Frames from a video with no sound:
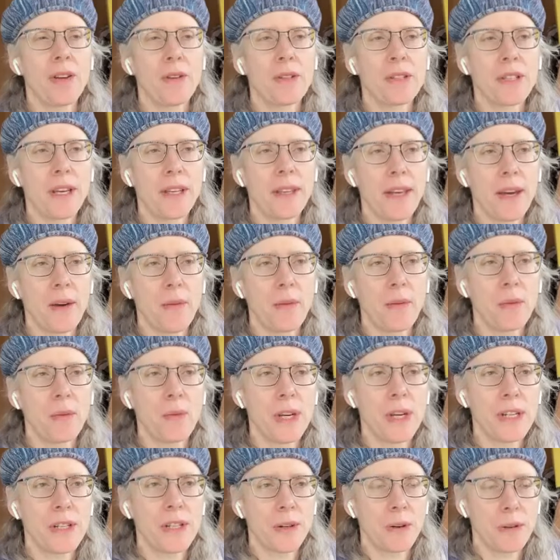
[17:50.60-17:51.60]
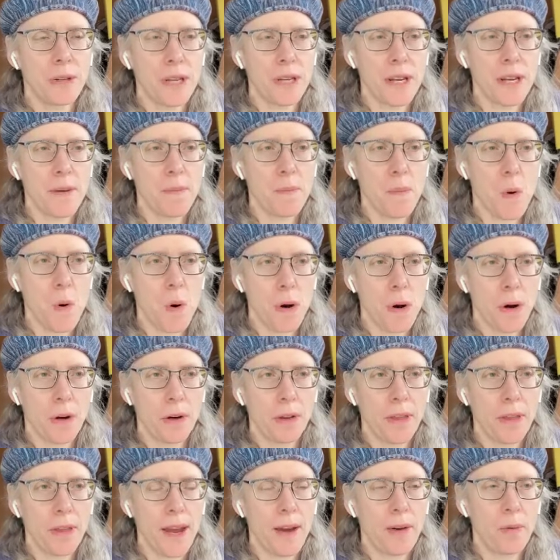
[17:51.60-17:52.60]
are you saying that when we don't eat pork
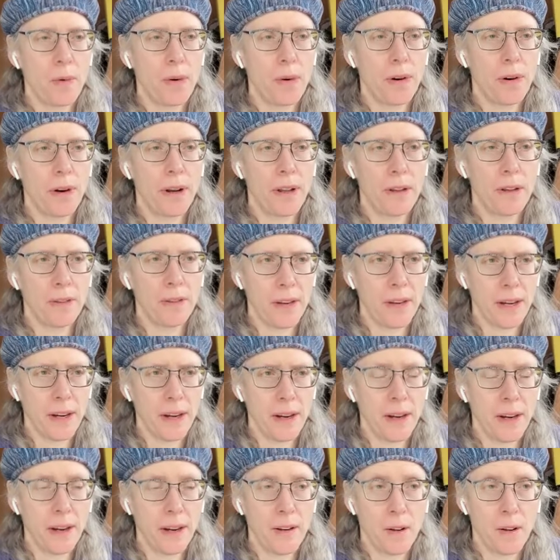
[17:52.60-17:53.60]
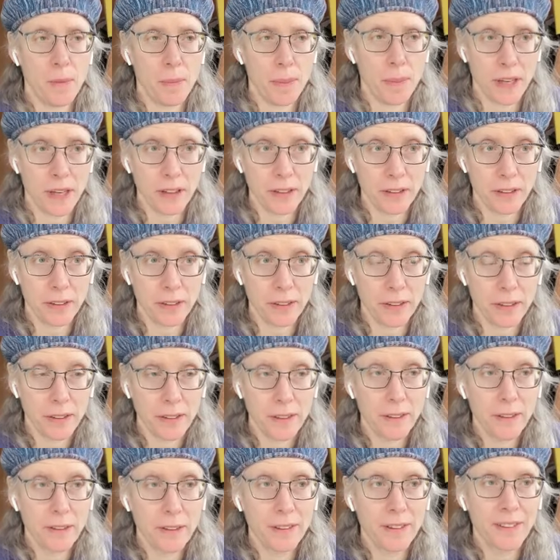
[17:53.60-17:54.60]
that we're elevating all pigs?
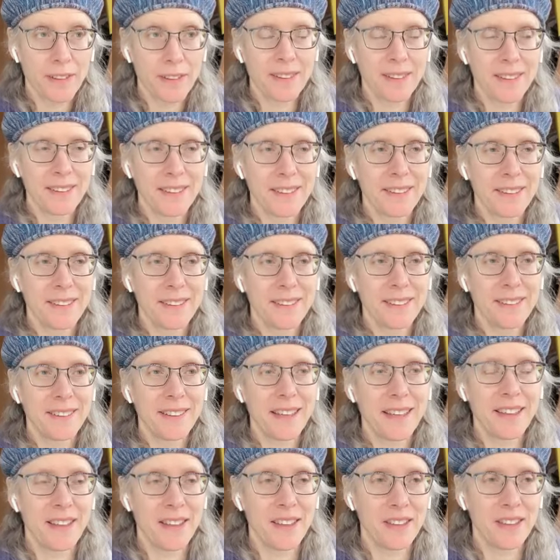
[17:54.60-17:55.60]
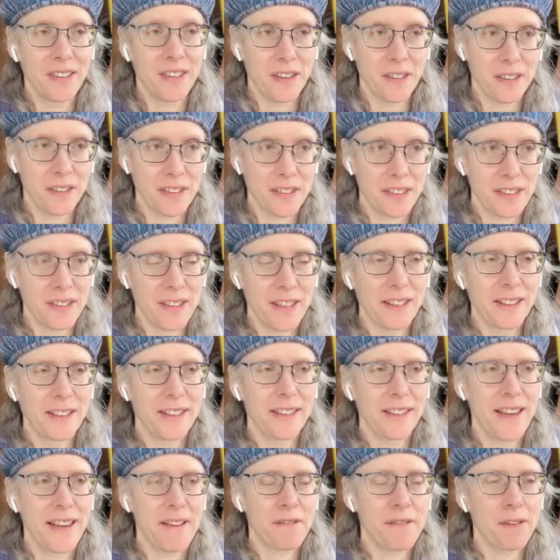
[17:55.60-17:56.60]
Uh, um, is, it like
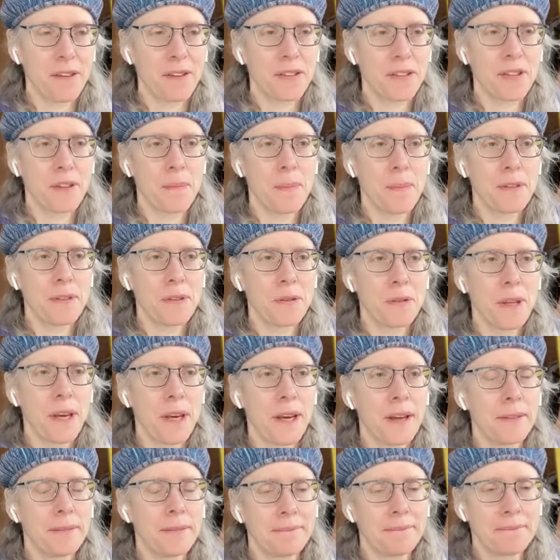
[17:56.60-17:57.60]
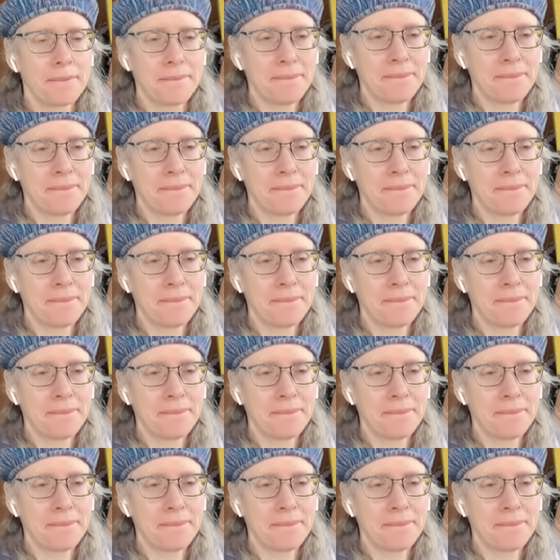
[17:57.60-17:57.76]
an effort to do uh, that?